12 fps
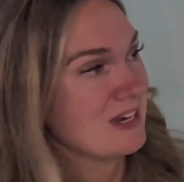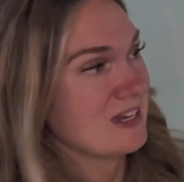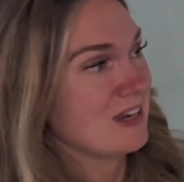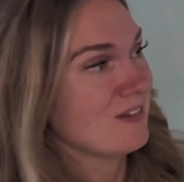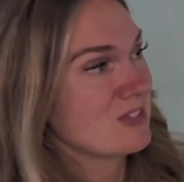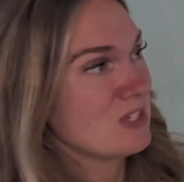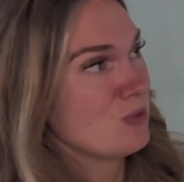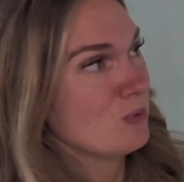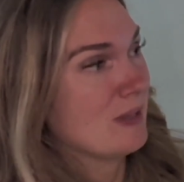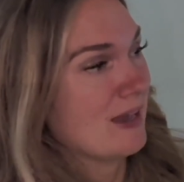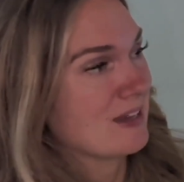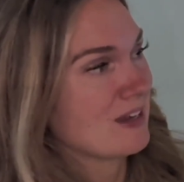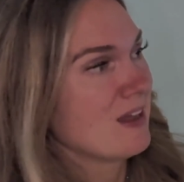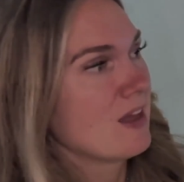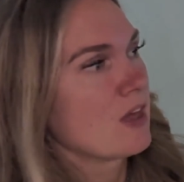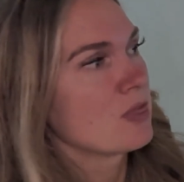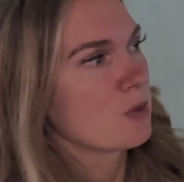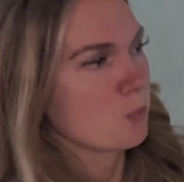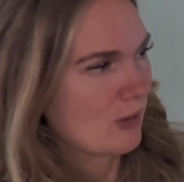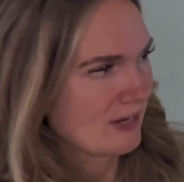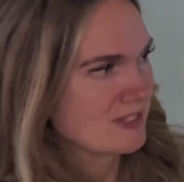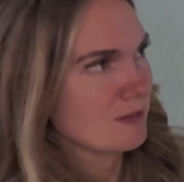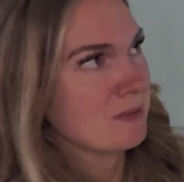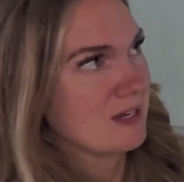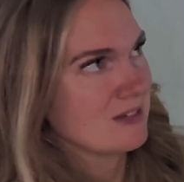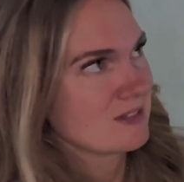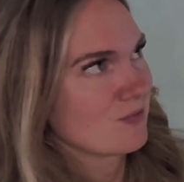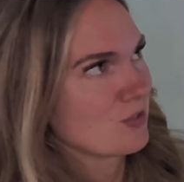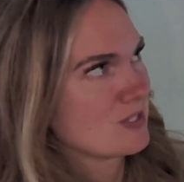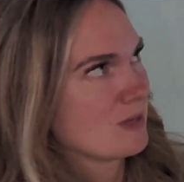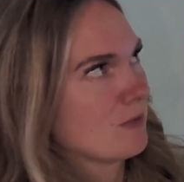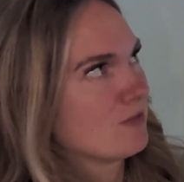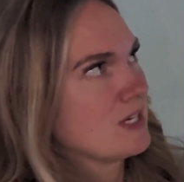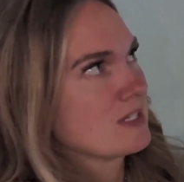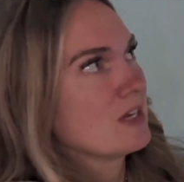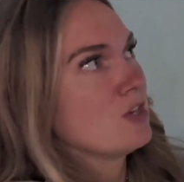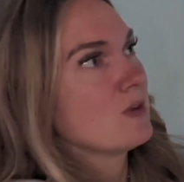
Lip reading: It gives you like the recipes for some of these, and you